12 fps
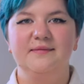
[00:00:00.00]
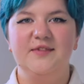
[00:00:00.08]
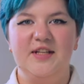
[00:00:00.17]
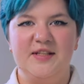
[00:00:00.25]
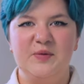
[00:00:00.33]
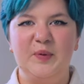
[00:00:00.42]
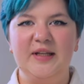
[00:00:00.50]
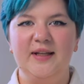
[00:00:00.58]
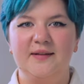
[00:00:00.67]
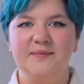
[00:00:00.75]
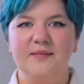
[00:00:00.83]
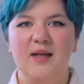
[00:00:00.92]
My name is
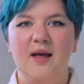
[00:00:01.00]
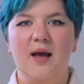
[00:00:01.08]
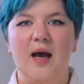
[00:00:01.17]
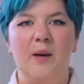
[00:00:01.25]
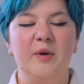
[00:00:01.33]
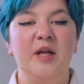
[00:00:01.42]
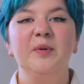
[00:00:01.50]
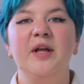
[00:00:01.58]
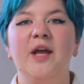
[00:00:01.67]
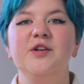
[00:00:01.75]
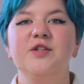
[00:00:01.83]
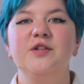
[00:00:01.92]
Polina, I'm an
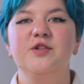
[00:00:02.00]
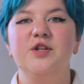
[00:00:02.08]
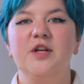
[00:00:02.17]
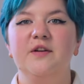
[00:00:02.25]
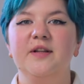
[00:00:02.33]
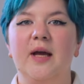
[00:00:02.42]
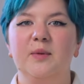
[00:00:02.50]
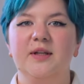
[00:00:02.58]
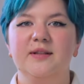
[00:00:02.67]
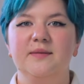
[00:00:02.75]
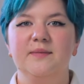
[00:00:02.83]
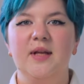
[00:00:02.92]
application engineer at
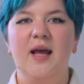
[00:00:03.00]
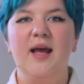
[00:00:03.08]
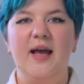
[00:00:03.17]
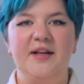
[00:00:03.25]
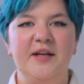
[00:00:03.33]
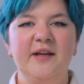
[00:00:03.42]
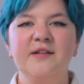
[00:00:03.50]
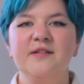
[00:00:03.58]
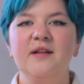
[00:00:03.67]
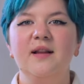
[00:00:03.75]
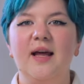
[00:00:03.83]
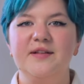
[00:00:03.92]
Emlid, and here is
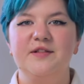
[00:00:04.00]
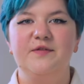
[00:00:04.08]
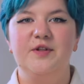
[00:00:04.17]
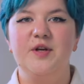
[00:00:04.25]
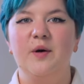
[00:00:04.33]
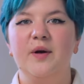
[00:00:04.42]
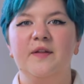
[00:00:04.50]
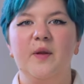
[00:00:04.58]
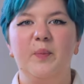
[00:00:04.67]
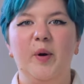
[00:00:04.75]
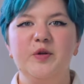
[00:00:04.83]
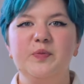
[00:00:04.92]
the last video in the
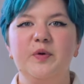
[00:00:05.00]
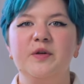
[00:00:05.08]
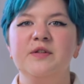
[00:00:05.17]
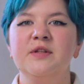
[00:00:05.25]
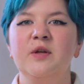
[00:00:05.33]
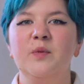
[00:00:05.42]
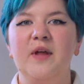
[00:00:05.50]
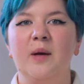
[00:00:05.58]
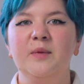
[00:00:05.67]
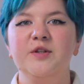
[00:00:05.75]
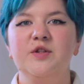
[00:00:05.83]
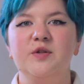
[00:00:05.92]
Post-Processing with
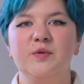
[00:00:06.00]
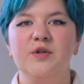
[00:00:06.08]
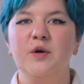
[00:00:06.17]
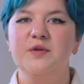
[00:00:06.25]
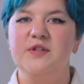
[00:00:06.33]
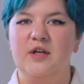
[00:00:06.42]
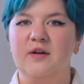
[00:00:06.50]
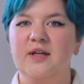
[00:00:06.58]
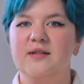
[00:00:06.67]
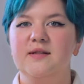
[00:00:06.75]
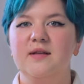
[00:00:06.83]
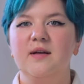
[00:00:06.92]
Emlid Studio
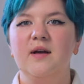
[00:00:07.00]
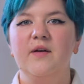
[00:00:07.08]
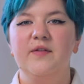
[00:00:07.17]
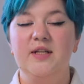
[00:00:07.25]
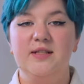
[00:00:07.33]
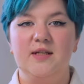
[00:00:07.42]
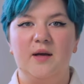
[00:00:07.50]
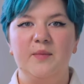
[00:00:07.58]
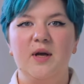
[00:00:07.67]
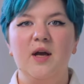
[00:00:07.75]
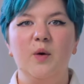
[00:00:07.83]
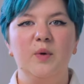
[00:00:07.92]
series. This
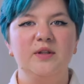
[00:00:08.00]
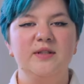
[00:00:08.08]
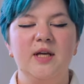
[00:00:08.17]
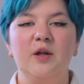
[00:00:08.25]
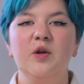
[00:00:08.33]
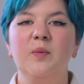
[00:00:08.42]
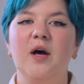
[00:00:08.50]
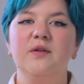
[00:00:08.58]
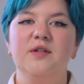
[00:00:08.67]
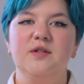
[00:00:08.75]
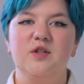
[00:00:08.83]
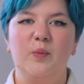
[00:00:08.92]
time, we'll tell you
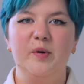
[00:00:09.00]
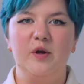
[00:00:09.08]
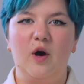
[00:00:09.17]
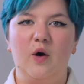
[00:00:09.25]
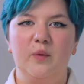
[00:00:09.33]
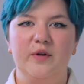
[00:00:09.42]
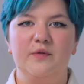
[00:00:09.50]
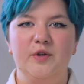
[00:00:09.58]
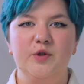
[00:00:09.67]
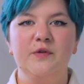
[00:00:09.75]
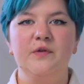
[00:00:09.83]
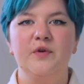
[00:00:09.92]
about the Stop and Go
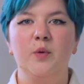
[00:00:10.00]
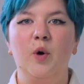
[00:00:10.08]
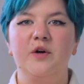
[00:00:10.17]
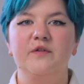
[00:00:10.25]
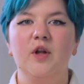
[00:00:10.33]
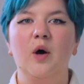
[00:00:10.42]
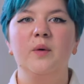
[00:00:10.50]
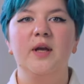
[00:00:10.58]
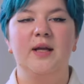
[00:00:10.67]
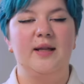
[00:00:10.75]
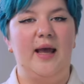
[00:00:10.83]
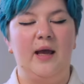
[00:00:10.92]
with Emlid Flow
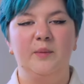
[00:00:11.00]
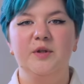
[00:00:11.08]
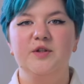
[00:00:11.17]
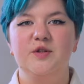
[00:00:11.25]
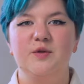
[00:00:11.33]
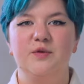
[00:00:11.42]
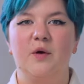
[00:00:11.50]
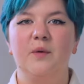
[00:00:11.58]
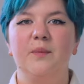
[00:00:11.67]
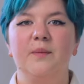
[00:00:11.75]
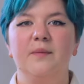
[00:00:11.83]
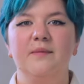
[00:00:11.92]
workflow in Emlid Studio.